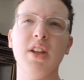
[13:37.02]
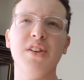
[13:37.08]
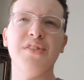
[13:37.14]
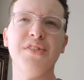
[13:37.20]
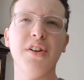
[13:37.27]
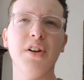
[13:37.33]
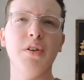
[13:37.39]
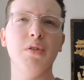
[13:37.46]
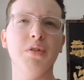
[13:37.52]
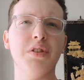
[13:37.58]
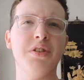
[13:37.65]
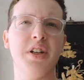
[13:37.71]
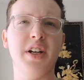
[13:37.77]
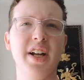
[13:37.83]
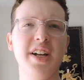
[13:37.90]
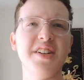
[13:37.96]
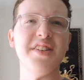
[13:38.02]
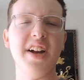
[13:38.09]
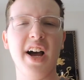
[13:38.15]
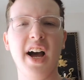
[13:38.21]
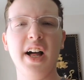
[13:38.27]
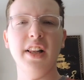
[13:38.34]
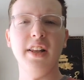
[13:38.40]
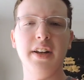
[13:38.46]
So today's a
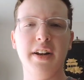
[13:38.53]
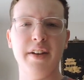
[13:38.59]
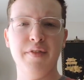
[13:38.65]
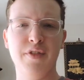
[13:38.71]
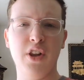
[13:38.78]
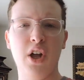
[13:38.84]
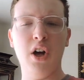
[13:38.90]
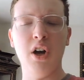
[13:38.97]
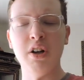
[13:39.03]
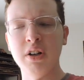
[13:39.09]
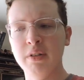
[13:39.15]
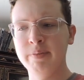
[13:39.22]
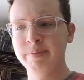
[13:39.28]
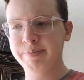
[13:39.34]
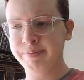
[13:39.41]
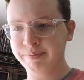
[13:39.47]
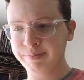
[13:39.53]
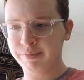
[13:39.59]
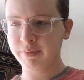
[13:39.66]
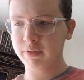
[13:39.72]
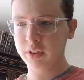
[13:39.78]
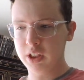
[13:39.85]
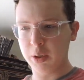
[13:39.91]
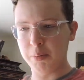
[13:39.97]
holiday vlog.
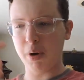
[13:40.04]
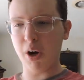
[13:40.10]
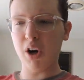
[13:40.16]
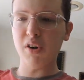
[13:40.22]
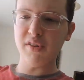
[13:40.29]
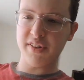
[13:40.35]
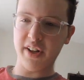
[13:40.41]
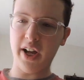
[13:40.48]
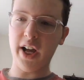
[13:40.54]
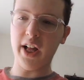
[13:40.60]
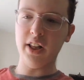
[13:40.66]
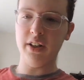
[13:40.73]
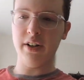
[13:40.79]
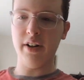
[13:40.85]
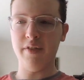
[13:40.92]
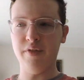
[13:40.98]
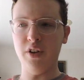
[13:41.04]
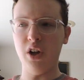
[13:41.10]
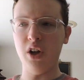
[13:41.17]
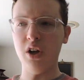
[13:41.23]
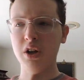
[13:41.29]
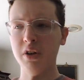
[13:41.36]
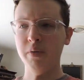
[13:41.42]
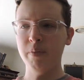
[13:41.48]
Tomorrow's a holiday
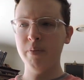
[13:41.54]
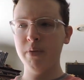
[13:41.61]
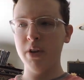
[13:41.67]
vlog.